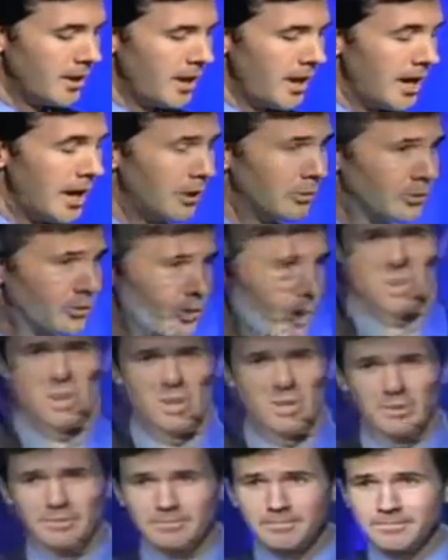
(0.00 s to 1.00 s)
And I was
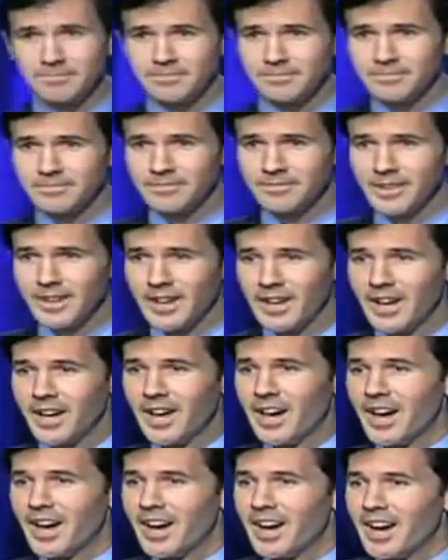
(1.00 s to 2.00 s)
wrong.
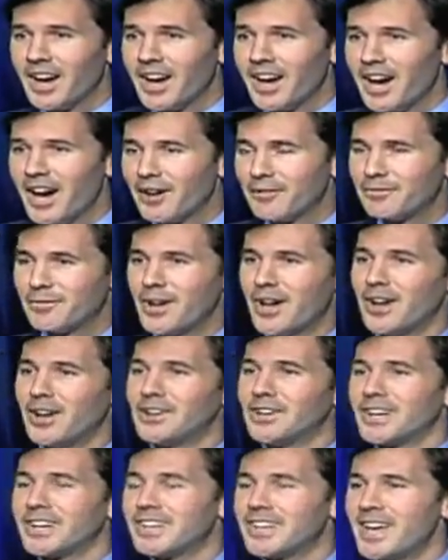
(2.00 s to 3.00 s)
I
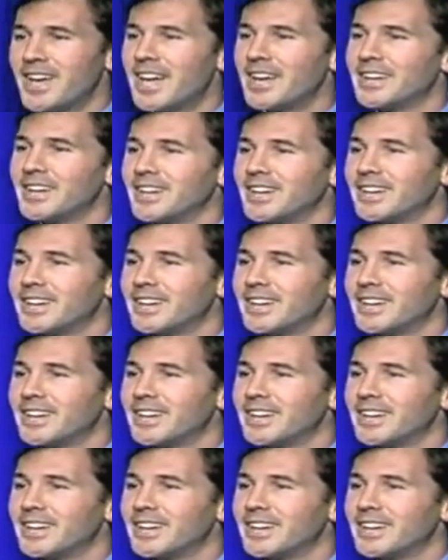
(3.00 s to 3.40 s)
found again and